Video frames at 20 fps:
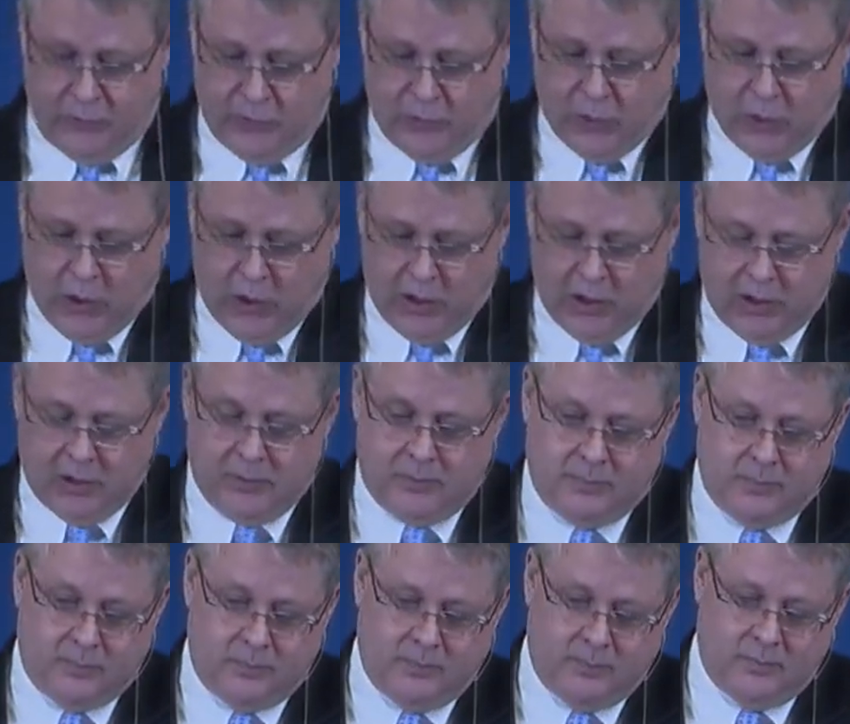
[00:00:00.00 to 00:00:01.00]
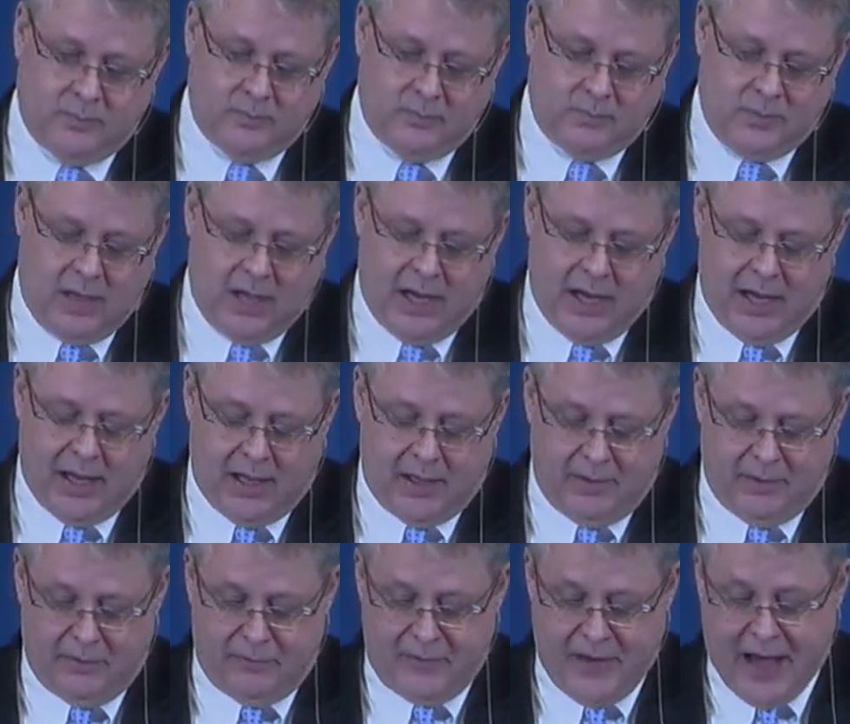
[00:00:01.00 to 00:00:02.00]
for
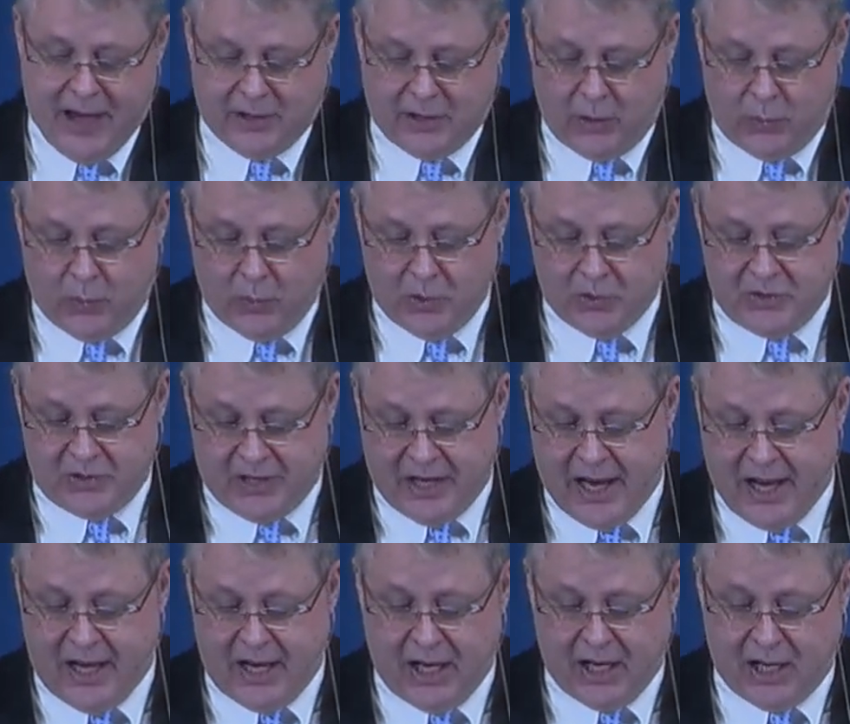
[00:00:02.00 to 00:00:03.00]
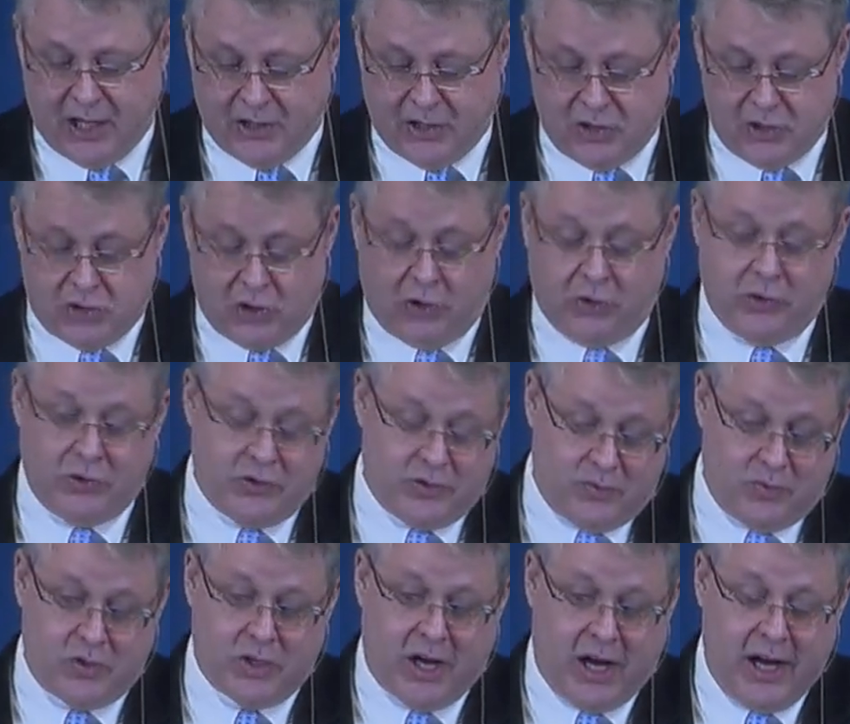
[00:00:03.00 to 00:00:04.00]
the fact that we're standing on the shoulders
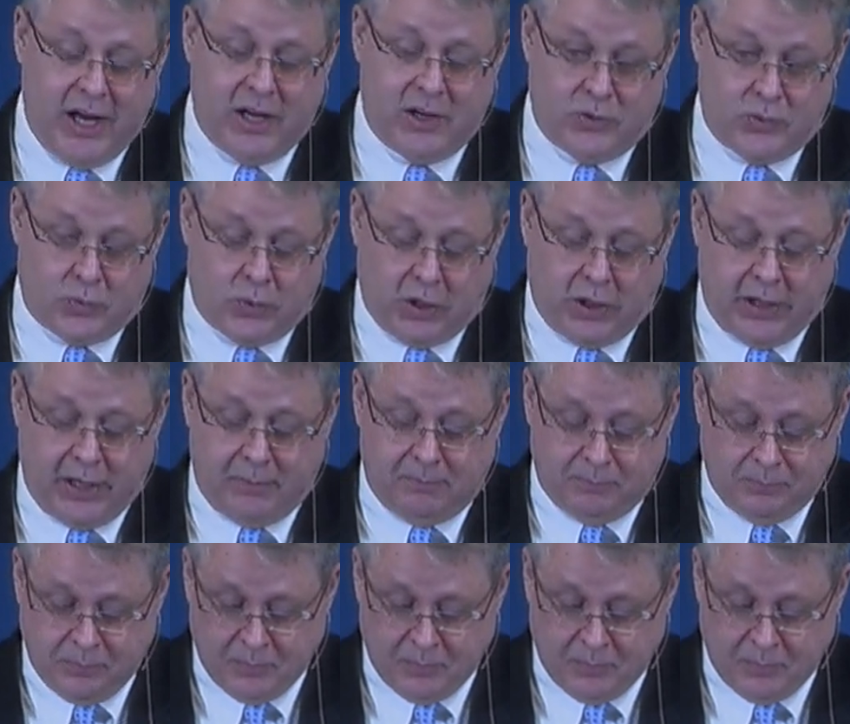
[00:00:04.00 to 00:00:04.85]
of giants, really.